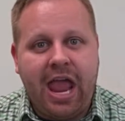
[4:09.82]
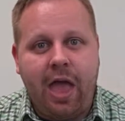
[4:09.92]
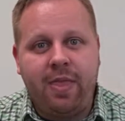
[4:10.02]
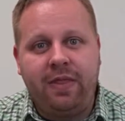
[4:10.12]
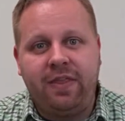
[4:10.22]

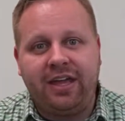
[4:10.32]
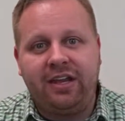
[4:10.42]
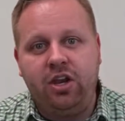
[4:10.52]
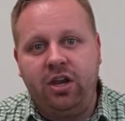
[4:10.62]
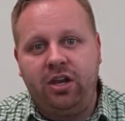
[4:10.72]
And then
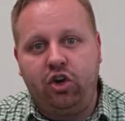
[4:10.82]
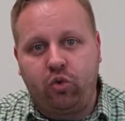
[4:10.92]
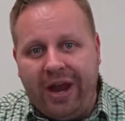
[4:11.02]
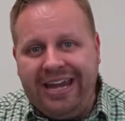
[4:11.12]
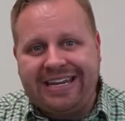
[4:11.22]
that
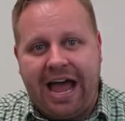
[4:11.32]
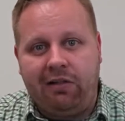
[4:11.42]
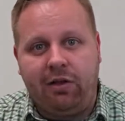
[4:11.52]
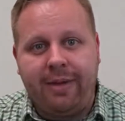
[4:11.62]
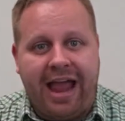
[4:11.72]
grade
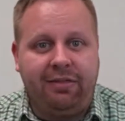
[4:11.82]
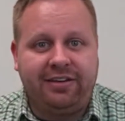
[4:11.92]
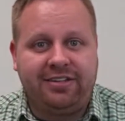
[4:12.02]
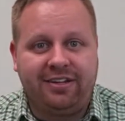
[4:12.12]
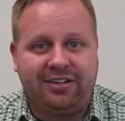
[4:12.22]
column, I
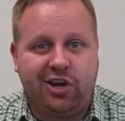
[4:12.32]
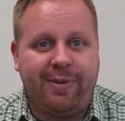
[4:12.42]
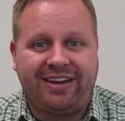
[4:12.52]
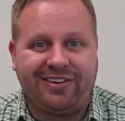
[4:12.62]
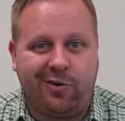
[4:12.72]
like to go
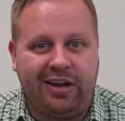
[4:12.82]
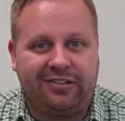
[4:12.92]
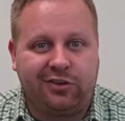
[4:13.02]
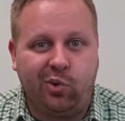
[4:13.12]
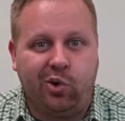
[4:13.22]
back to
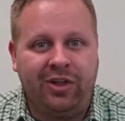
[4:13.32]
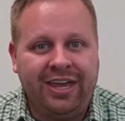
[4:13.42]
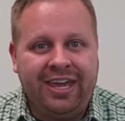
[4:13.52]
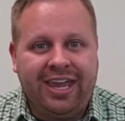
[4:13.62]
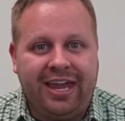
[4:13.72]
grade school,
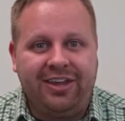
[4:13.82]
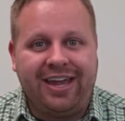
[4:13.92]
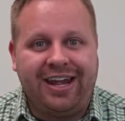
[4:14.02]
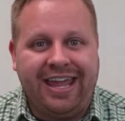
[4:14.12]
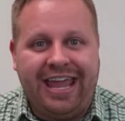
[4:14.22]
and you
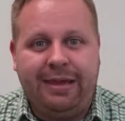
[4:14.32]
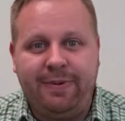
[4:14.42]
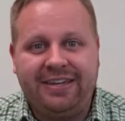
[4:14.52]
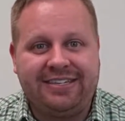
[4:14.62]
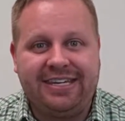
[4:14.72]
get an A,
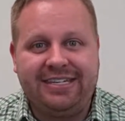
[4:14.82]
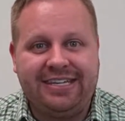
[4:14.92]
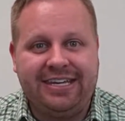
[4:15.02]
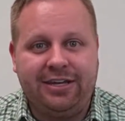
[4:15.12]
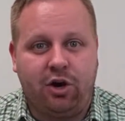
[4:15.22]
B, C,
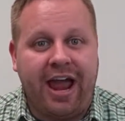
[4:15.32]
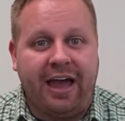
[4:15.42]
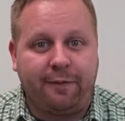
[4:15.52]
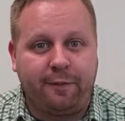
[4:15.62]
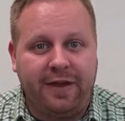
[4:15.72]
D, or
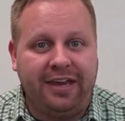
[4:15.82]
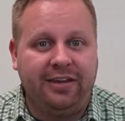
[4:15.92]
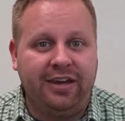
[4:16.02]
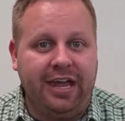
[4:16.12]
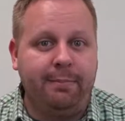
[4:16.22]
F.
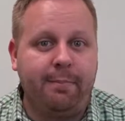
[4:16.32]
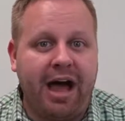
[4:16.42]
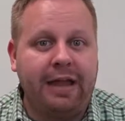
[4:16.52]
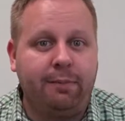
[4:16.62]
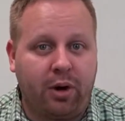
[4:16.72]
In
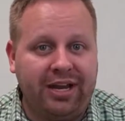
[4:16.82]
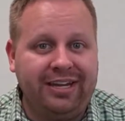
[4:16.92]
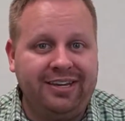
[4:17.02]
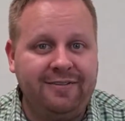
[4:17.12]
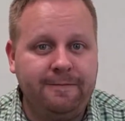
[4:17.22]
my
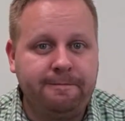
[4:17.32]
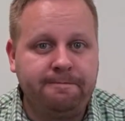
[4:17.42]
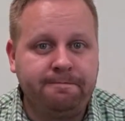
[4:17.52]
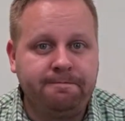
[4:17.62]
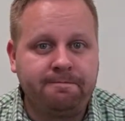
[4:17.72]
brain,
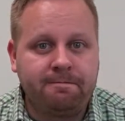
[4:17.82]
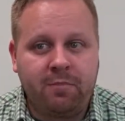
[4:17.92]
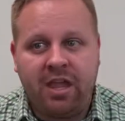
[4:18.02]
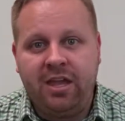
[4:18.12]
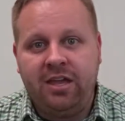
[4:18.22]

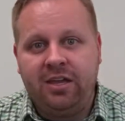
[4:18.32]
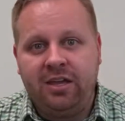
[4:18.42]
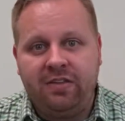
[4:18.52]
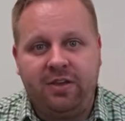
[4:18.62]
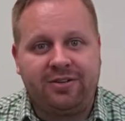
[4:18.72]

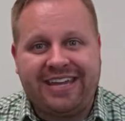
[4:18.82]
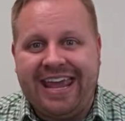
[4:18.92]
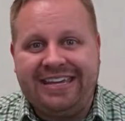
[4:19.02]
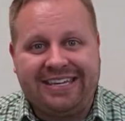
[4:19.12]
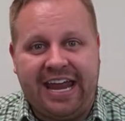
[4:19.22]
there's
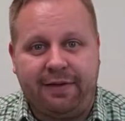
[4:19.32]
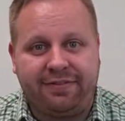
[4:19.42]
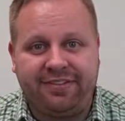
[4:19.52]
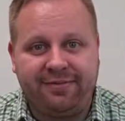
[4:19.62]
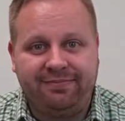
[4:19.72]
A's and
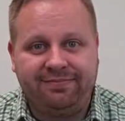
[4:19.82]
F's.